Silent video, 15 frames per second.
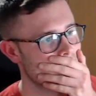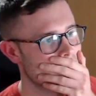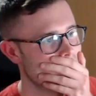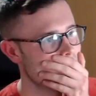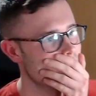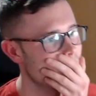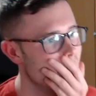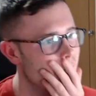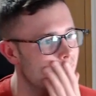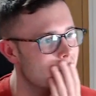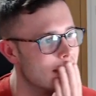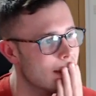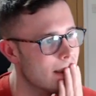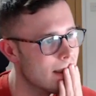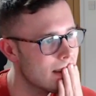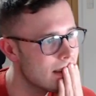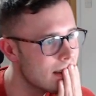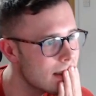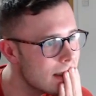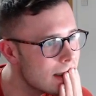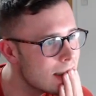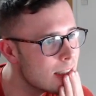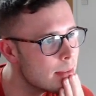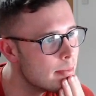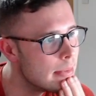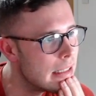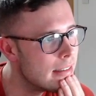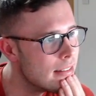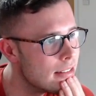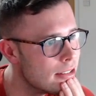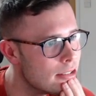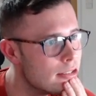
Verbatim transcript: What is this? This is mental.